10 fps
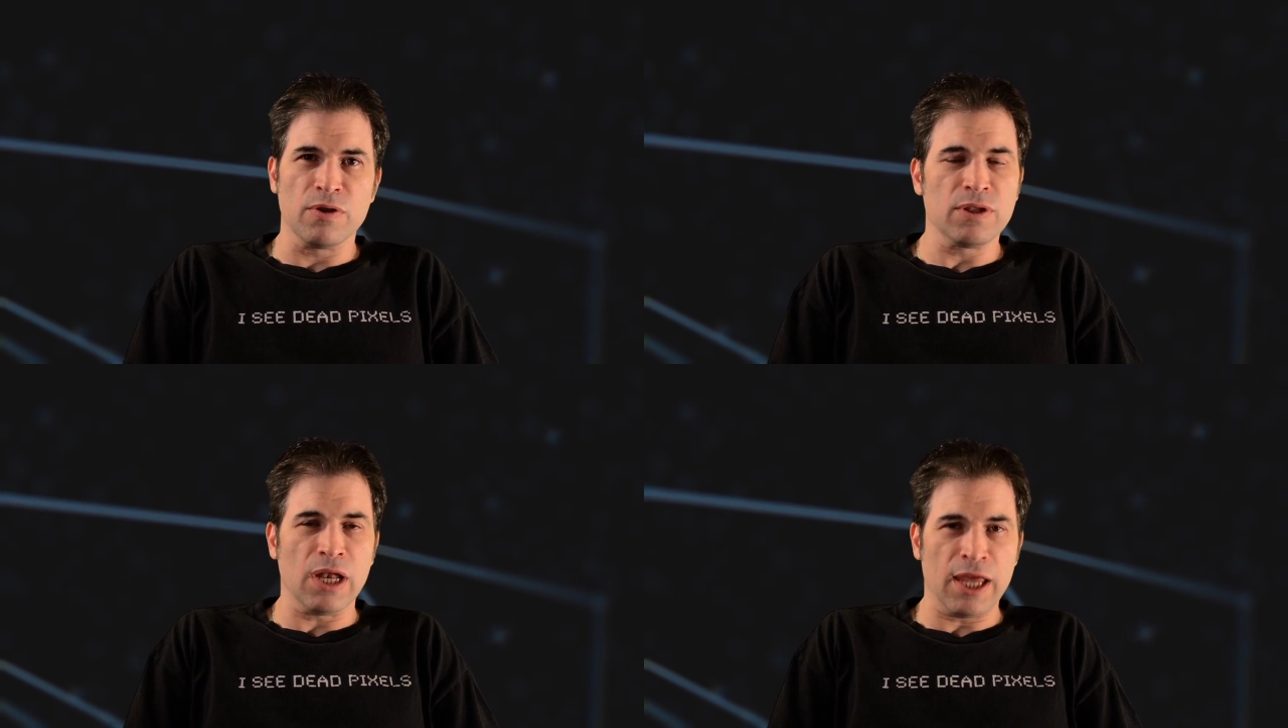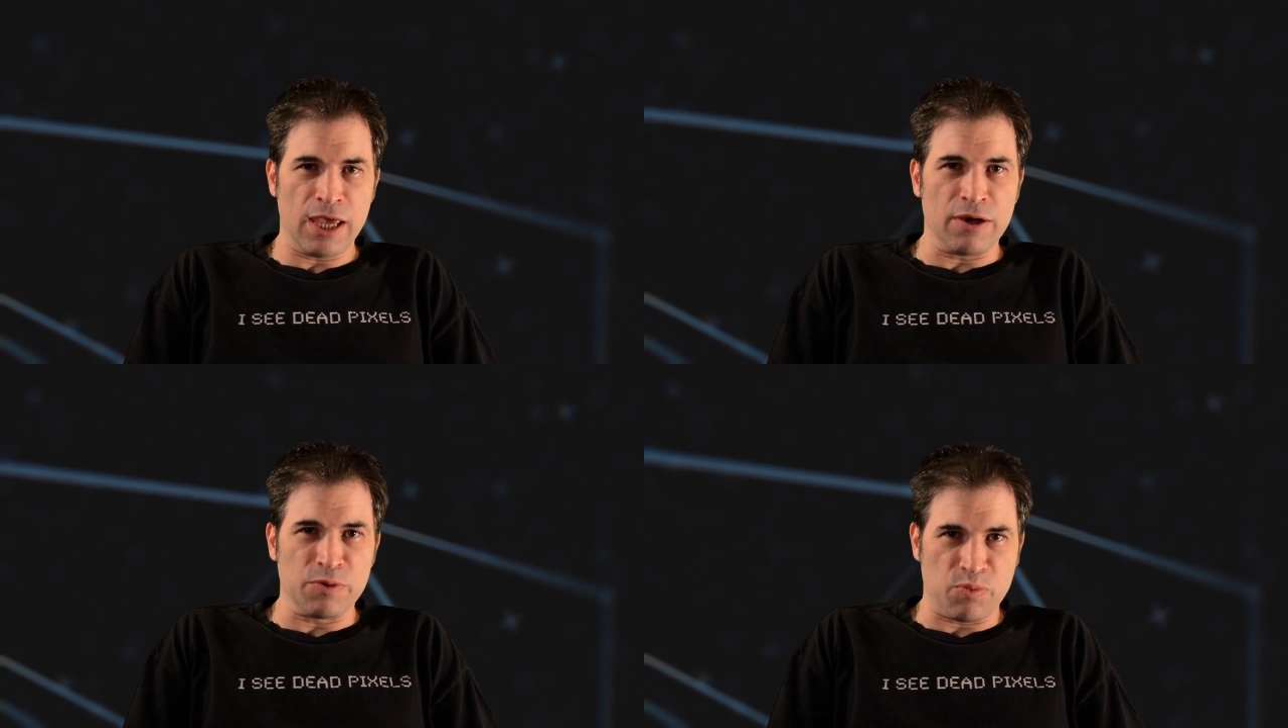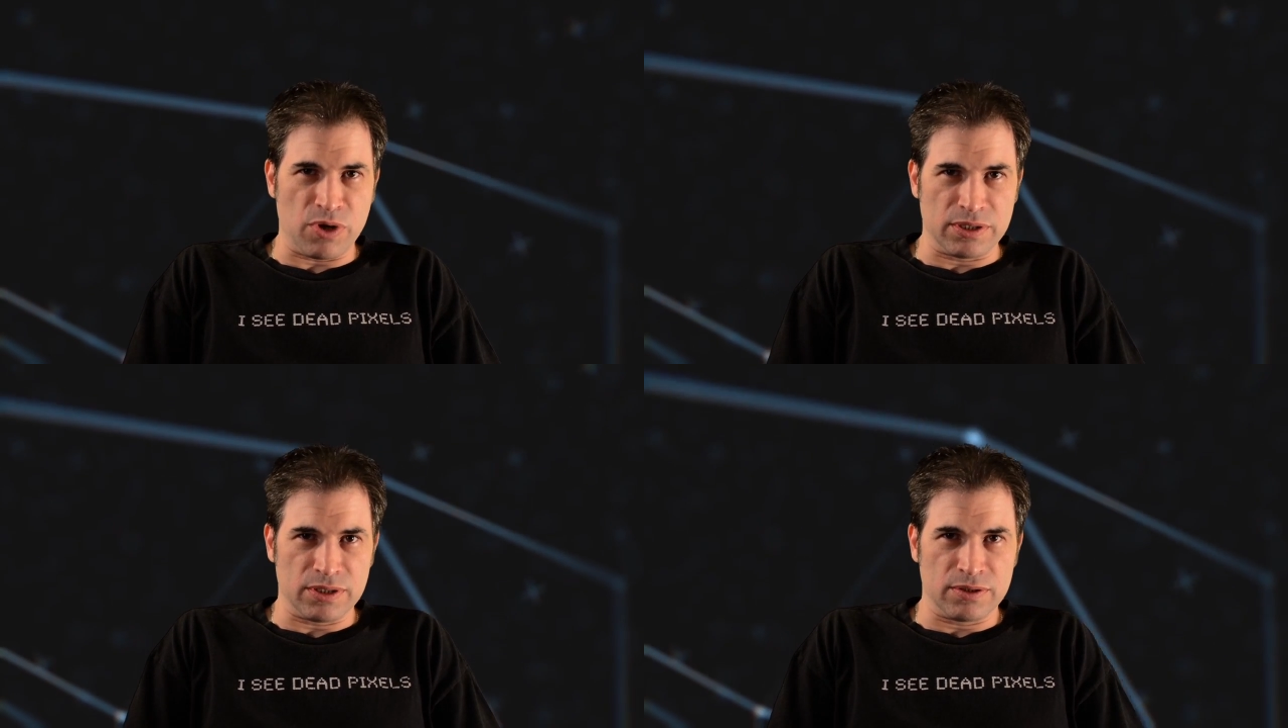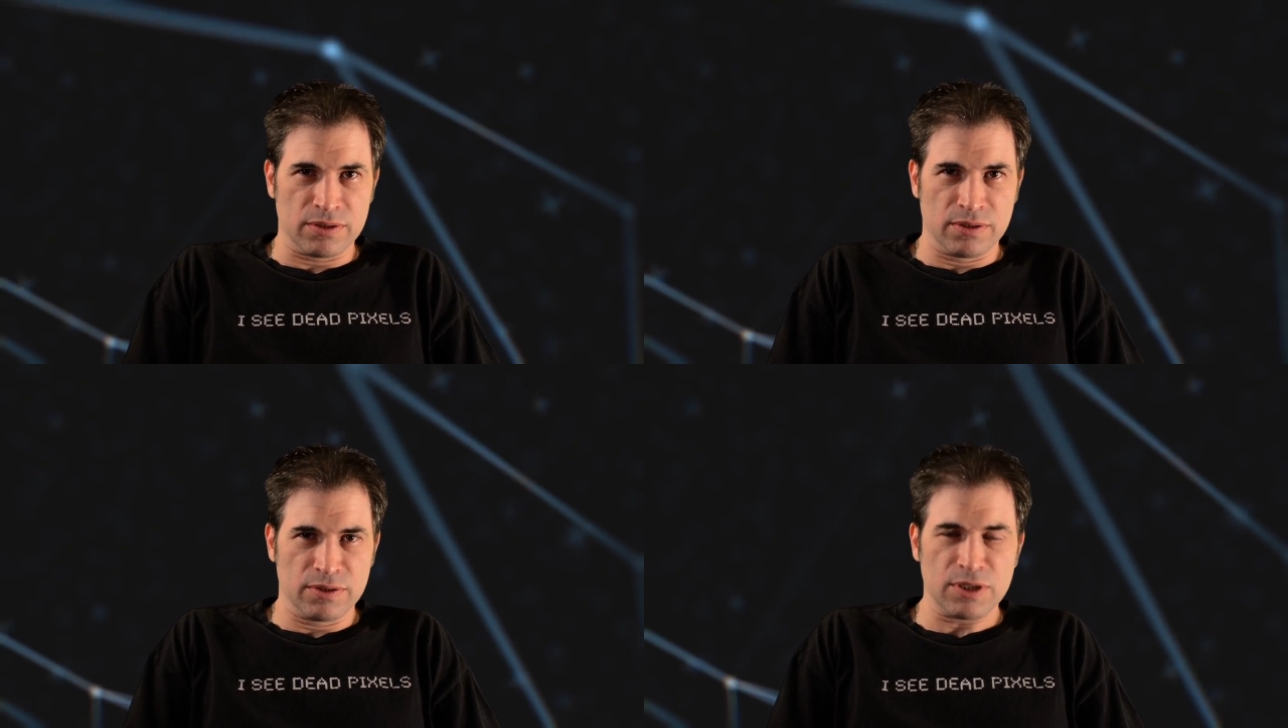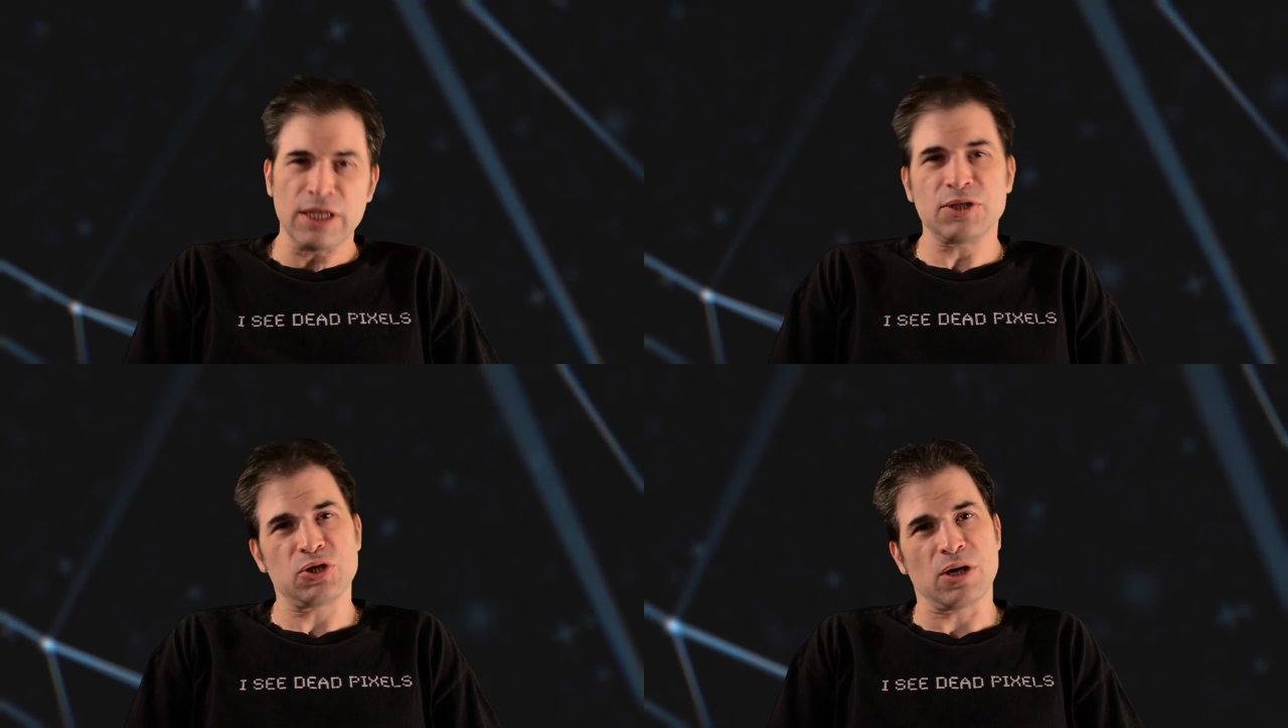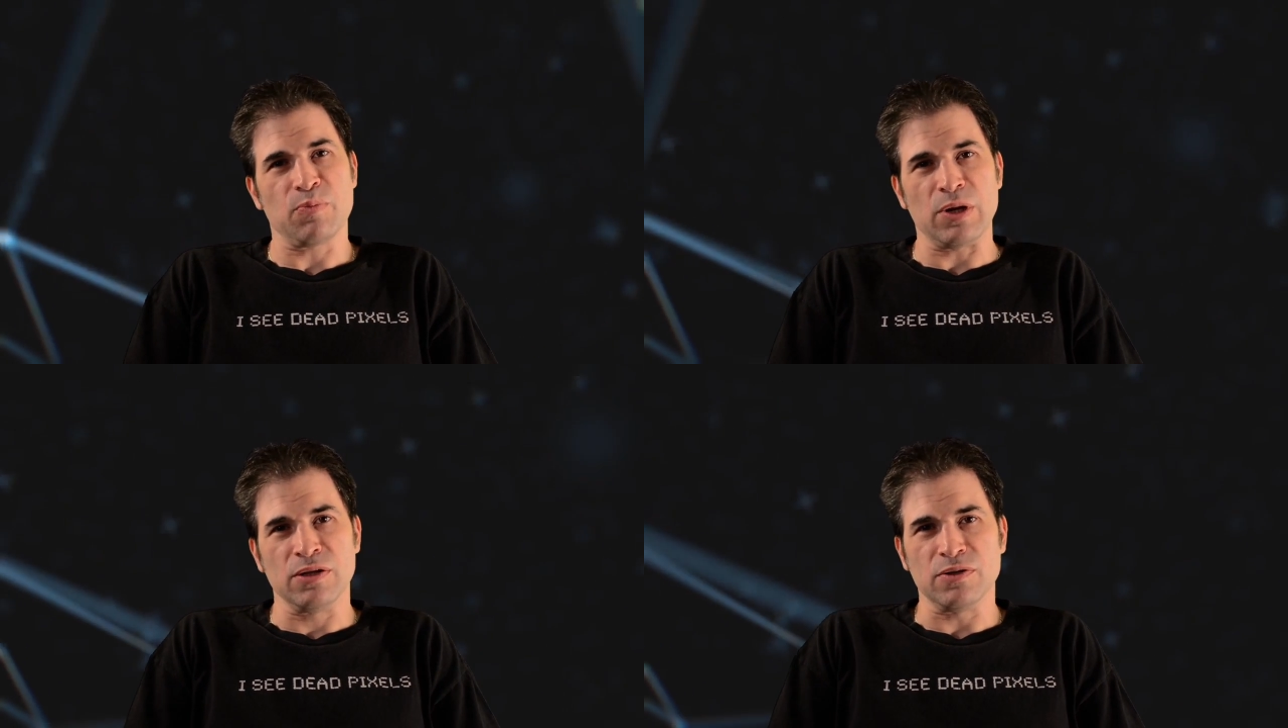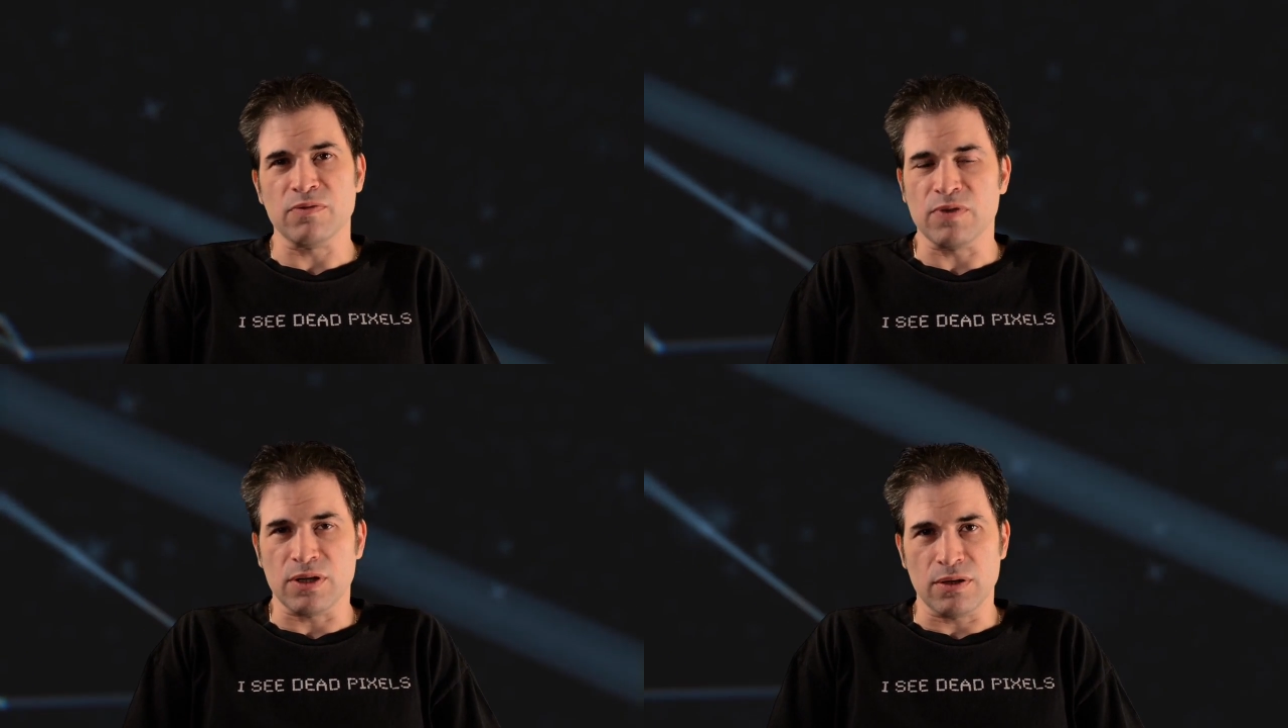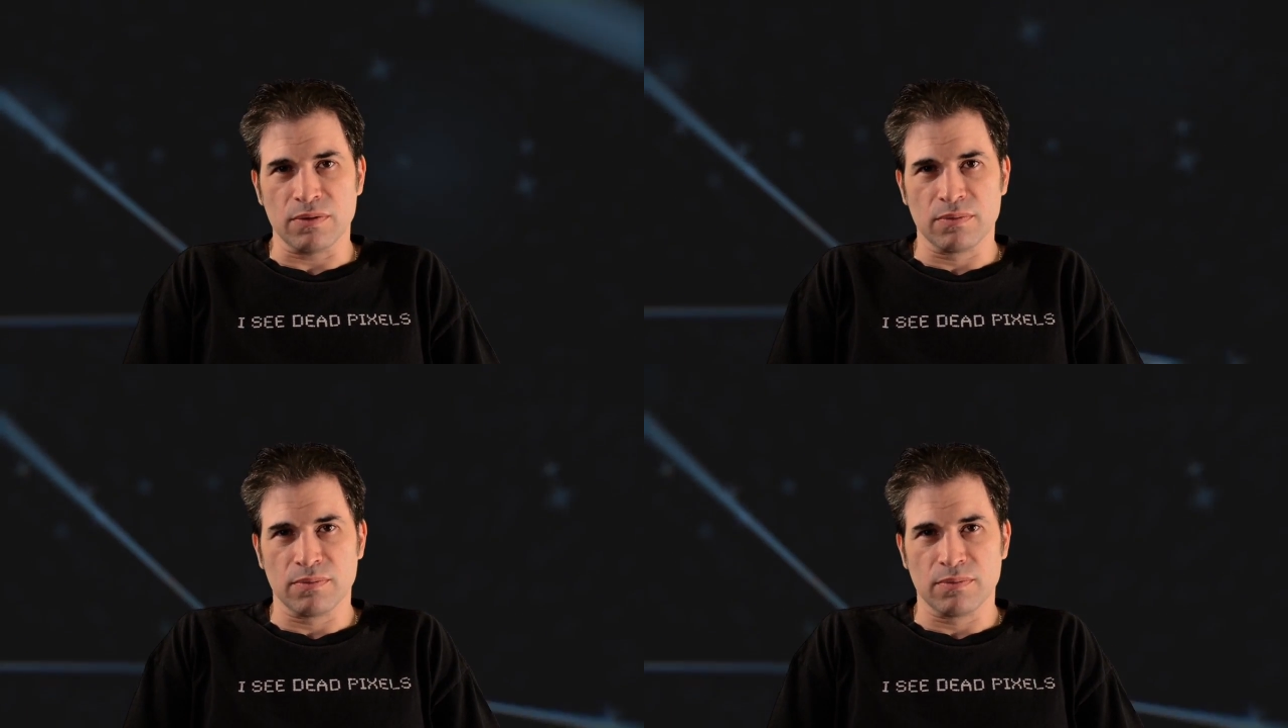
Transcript: the layout process. So let's jump into the video.